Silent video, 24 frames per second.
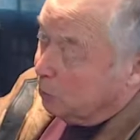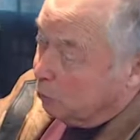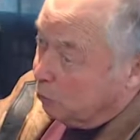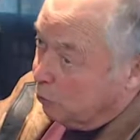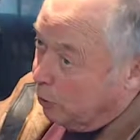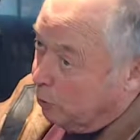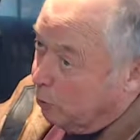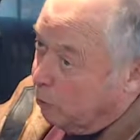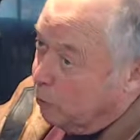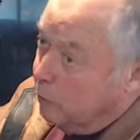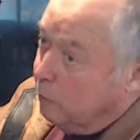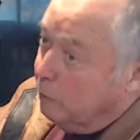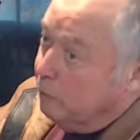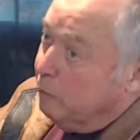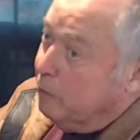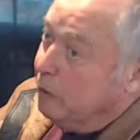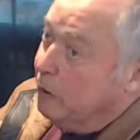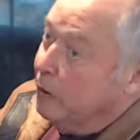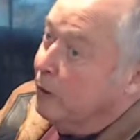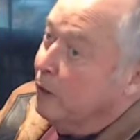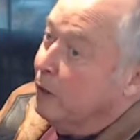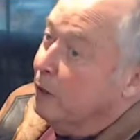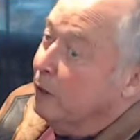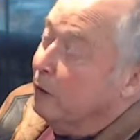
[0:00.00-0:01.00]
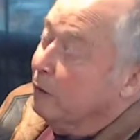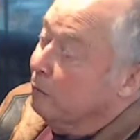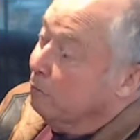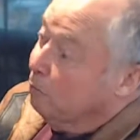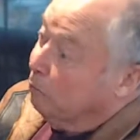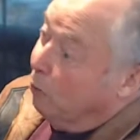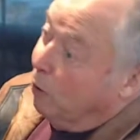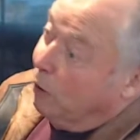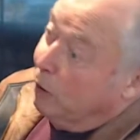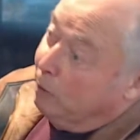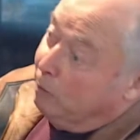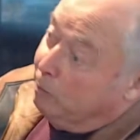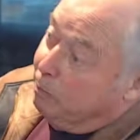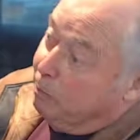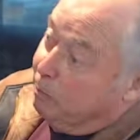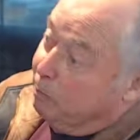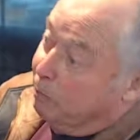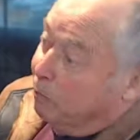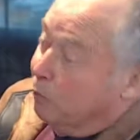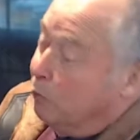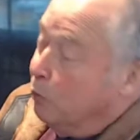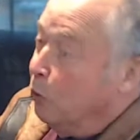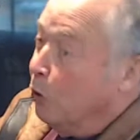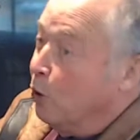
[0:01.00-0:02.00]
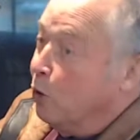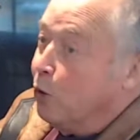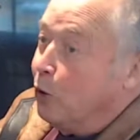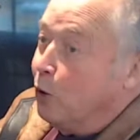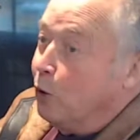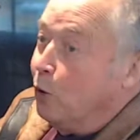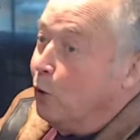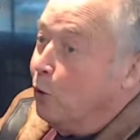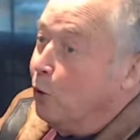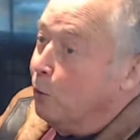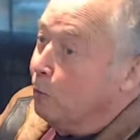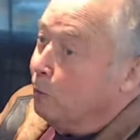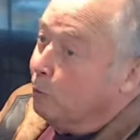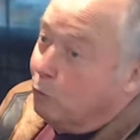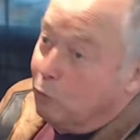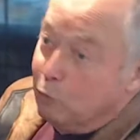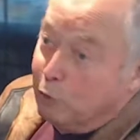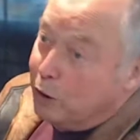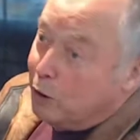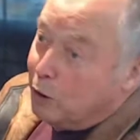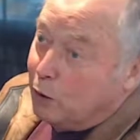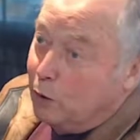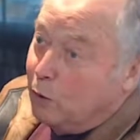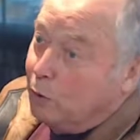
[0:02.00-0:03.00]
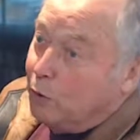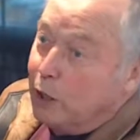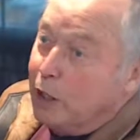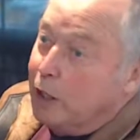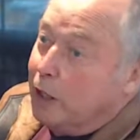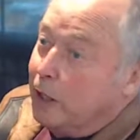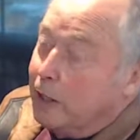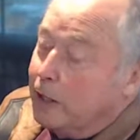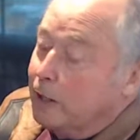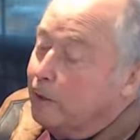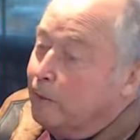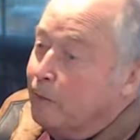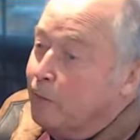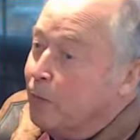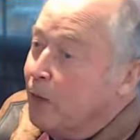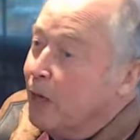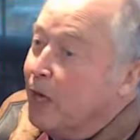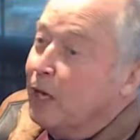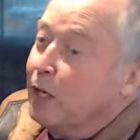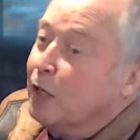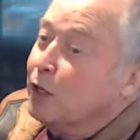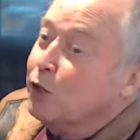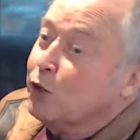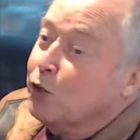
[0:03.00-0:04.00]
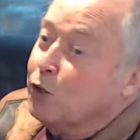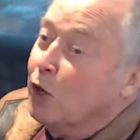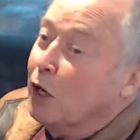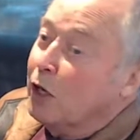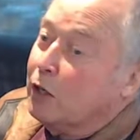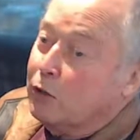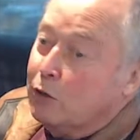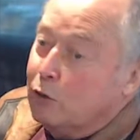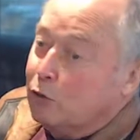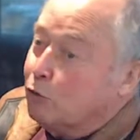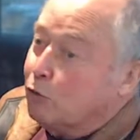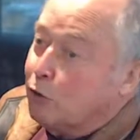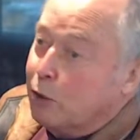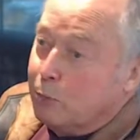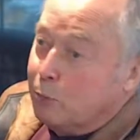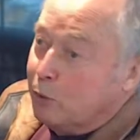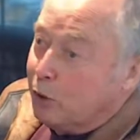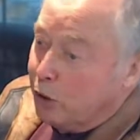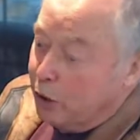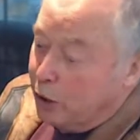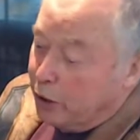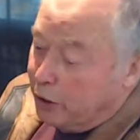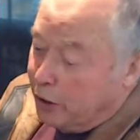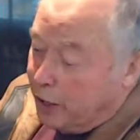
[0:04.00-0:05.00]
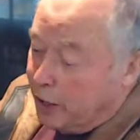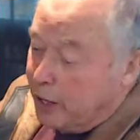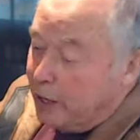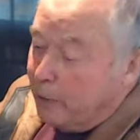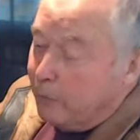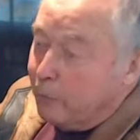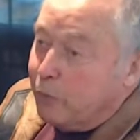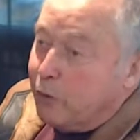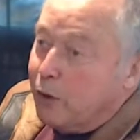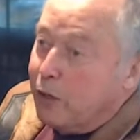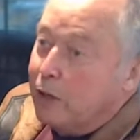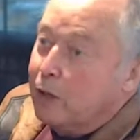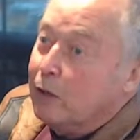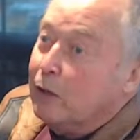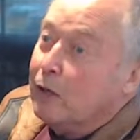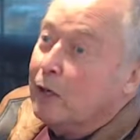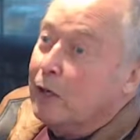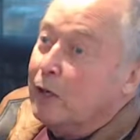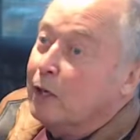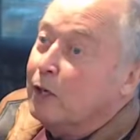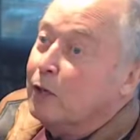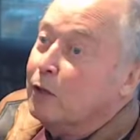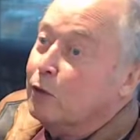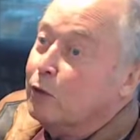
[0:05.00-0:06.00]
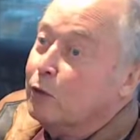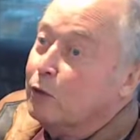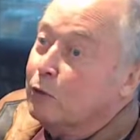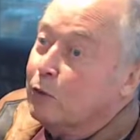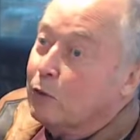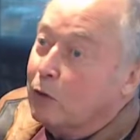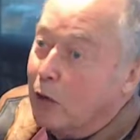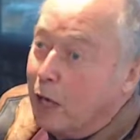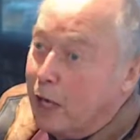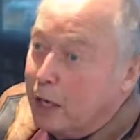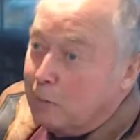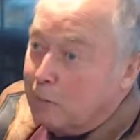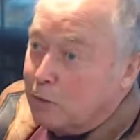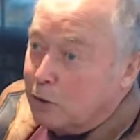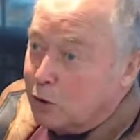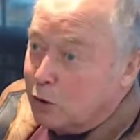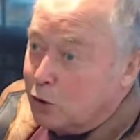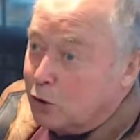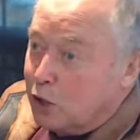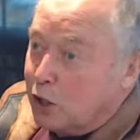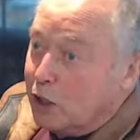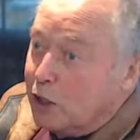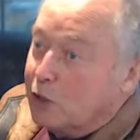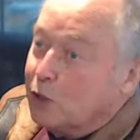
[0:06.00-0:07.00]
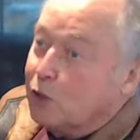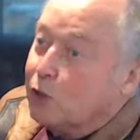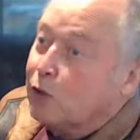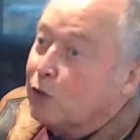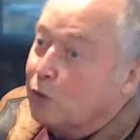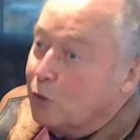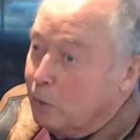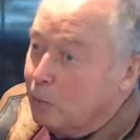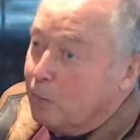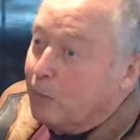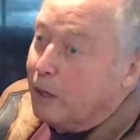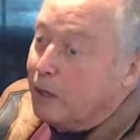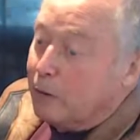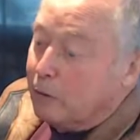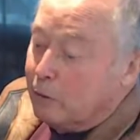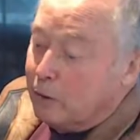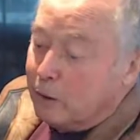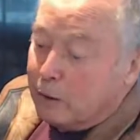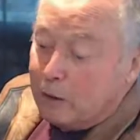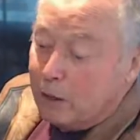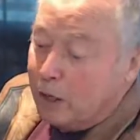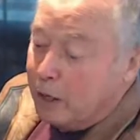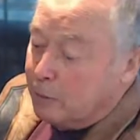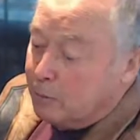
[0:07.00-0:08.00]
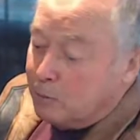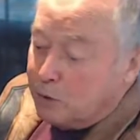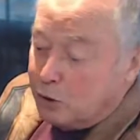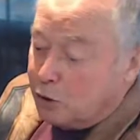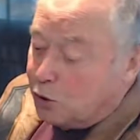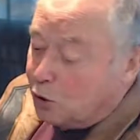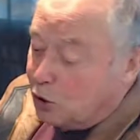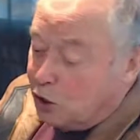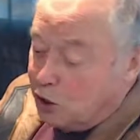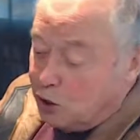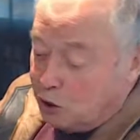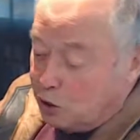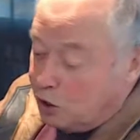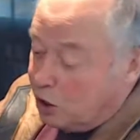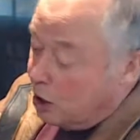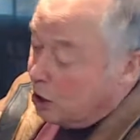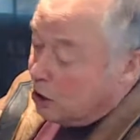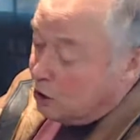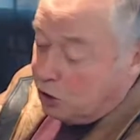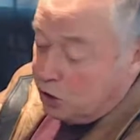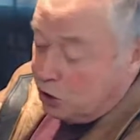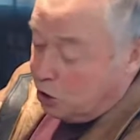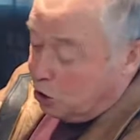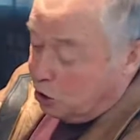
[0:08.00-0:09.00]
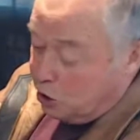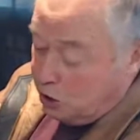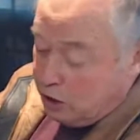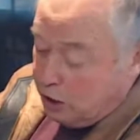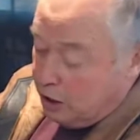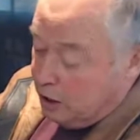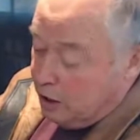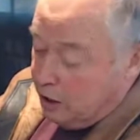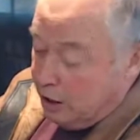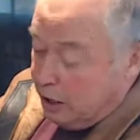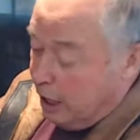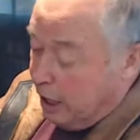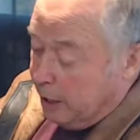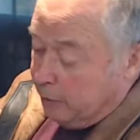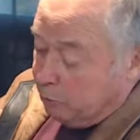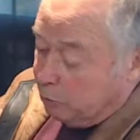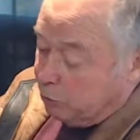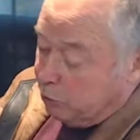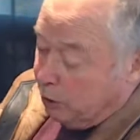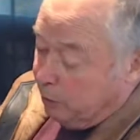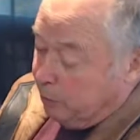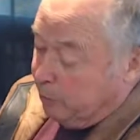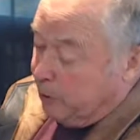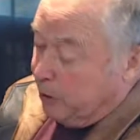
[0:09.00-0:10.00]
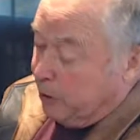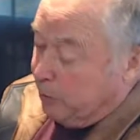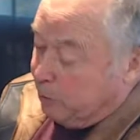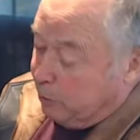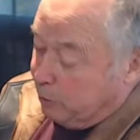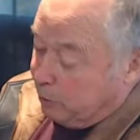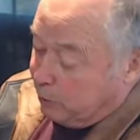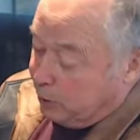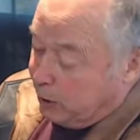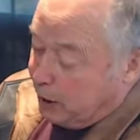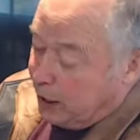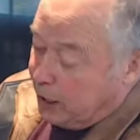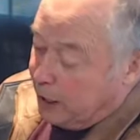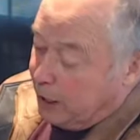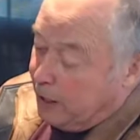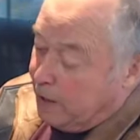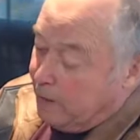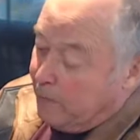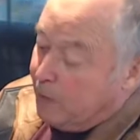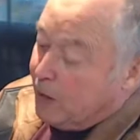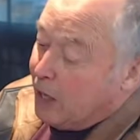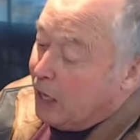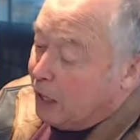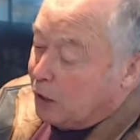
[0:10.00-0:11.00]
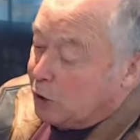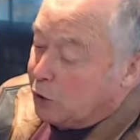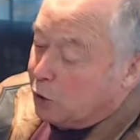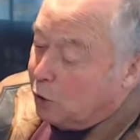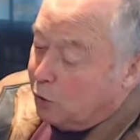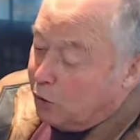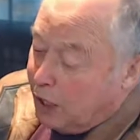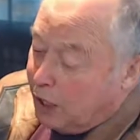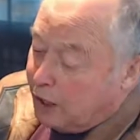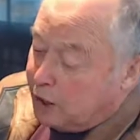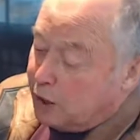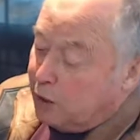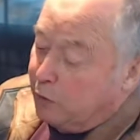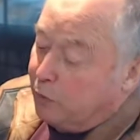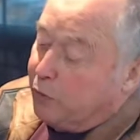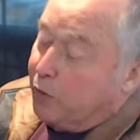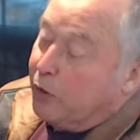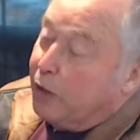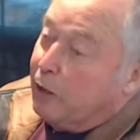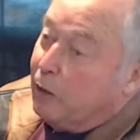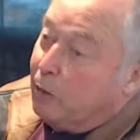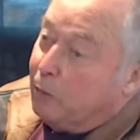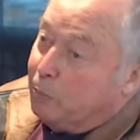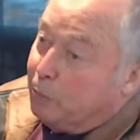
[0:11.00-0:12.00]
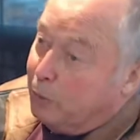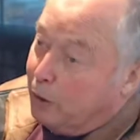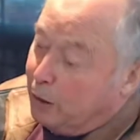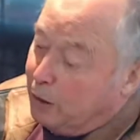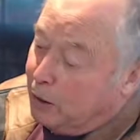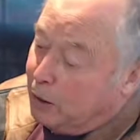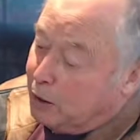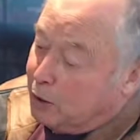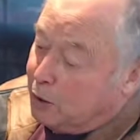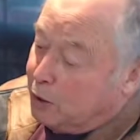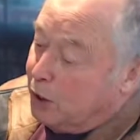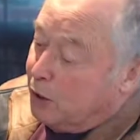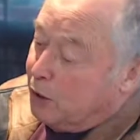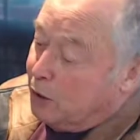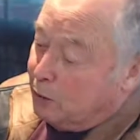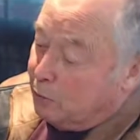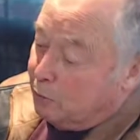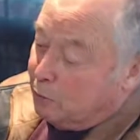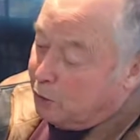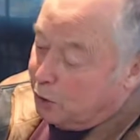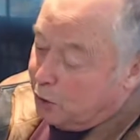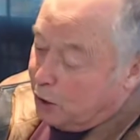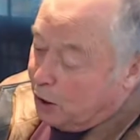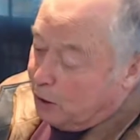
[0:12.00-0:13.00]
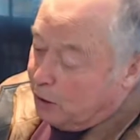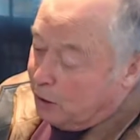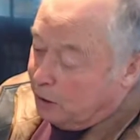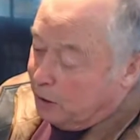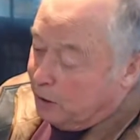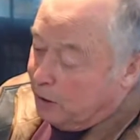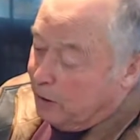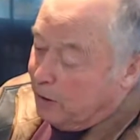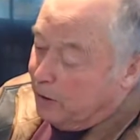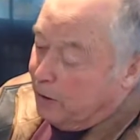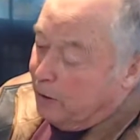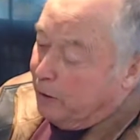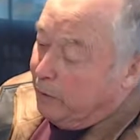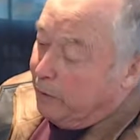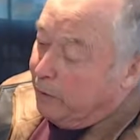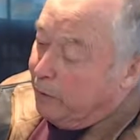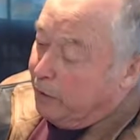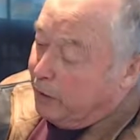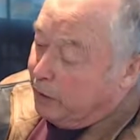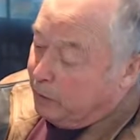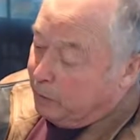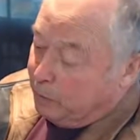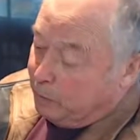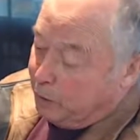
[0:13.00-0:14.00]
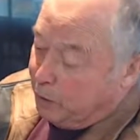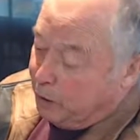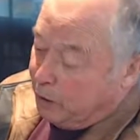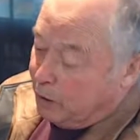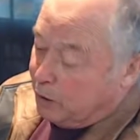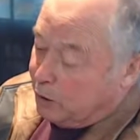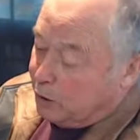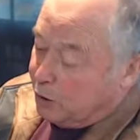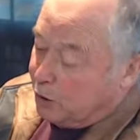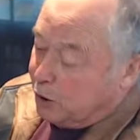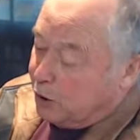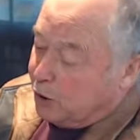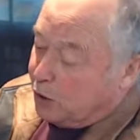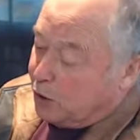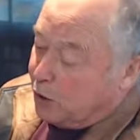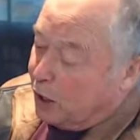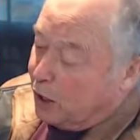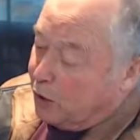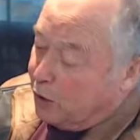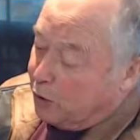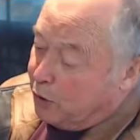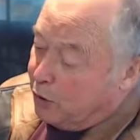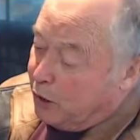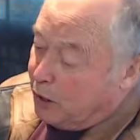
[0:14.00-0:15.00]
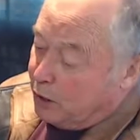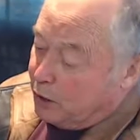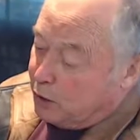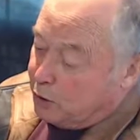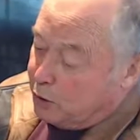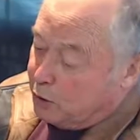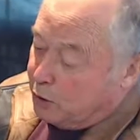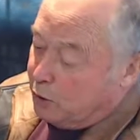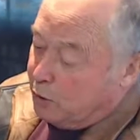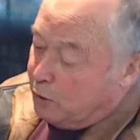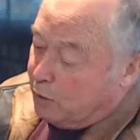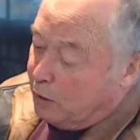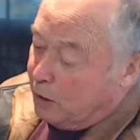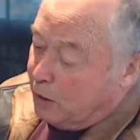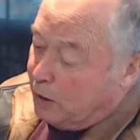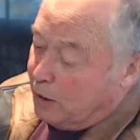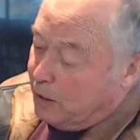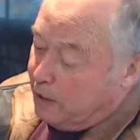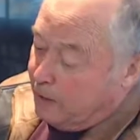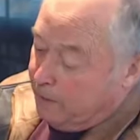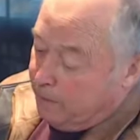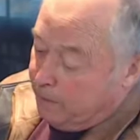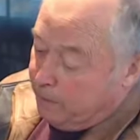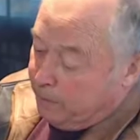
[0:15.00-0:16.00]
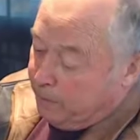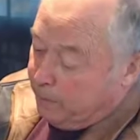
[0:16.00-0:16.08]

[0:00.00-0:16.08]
to be removed. Well, north of Hope, we don't need it. And it's not contributing a damn thing to climate change, to bettering climate change. I'm grumpy about that. And so that's a failed policy. There was other failed policies I thought too are